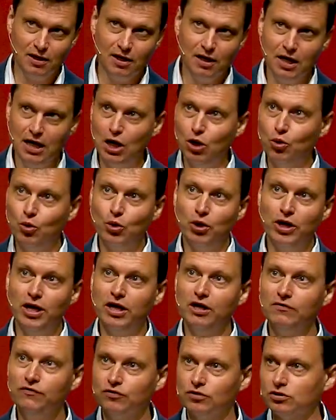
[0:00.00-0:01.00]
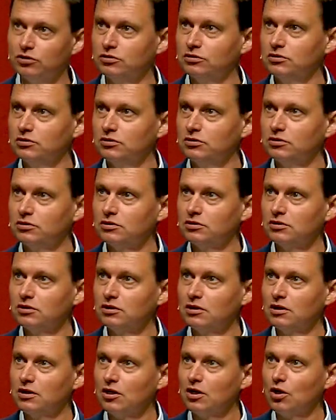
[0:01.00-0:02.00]
However,
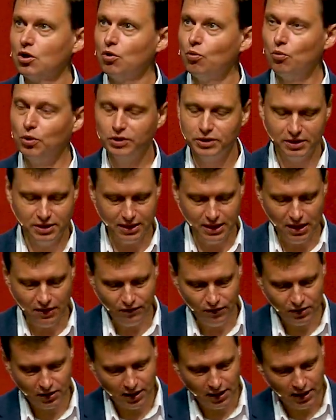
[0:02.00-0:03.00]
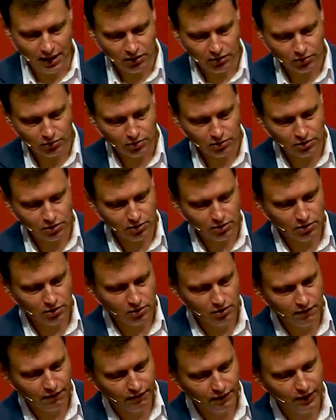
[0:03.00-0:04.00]
when David enters
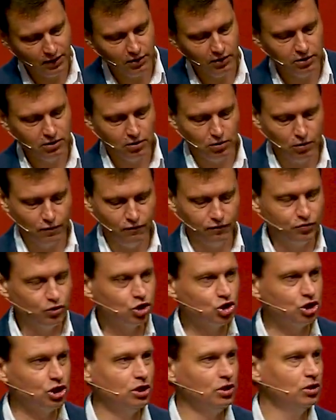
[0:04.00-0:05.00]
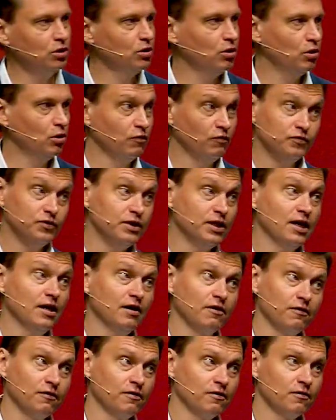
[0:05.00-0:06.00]
the valley of the shadow of
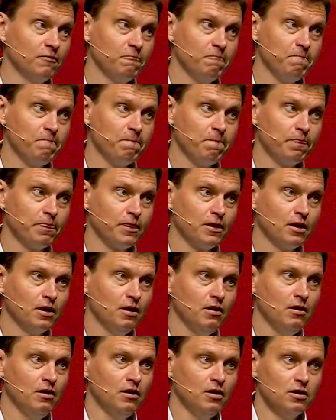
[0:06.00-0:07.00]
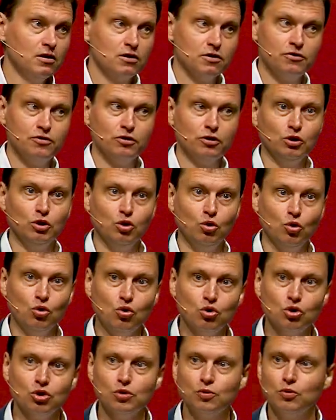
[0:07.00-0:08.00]
death, the
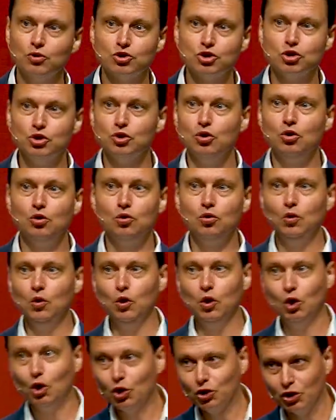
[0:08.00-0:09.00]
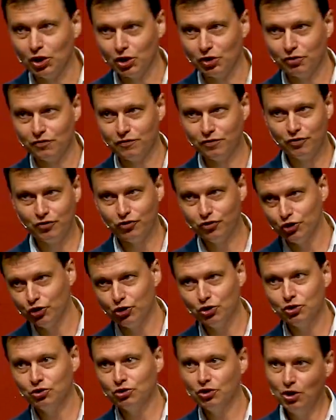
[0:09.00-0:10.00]
Lord was no longer the
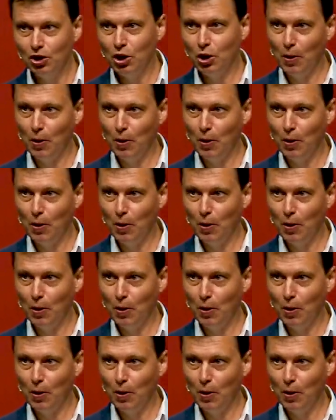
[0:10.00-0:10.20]
3rd